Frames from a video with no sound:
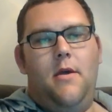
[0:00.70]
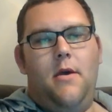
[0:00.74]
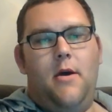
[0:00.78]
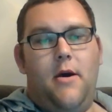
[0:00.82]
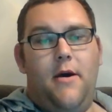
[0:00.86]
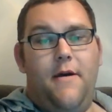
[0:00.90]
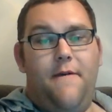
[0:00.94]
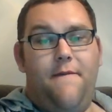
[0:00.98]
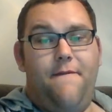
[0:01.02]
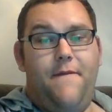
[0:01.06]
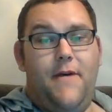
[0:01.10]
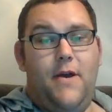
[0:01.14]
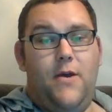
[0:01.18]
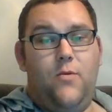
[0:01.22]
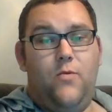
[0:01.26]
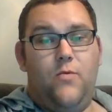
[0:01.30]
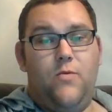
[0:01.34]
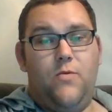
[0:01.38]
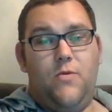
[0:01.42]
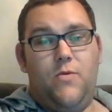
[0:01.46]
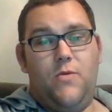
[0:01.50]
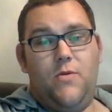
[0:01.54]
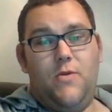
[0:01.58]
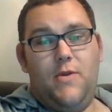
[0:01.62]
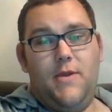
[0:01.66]
Hi
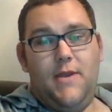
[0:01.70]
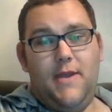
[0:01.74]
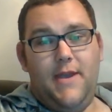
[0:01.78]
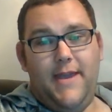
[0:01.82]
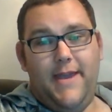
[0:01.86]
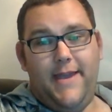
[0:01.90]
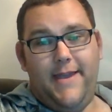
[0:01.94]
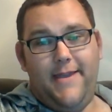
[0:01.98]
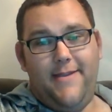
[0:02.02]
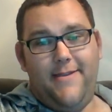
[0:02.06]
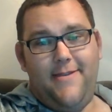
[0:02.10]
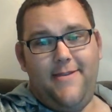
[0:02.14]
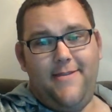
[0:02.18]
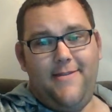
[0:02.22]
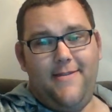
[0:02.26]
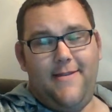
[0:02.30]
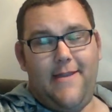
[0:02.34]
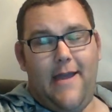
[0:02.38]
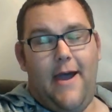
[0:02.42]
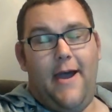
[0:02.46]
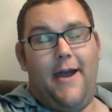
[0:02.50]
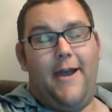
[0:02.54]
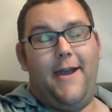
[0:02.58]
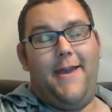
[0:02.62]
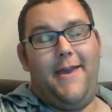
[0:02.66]
folks, it's
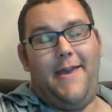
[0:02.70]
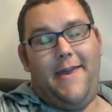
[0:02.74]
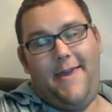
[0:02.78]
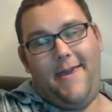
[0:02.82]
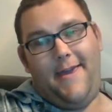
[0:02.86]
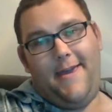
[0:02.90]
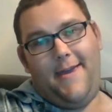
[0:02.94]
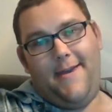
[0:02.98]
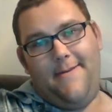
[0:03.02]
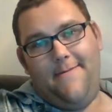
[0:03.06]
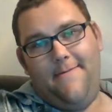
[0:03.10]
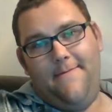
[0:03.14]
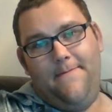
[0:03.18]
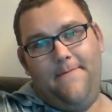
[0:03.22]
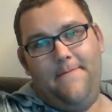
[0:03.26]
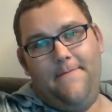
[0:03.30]
Tucker here.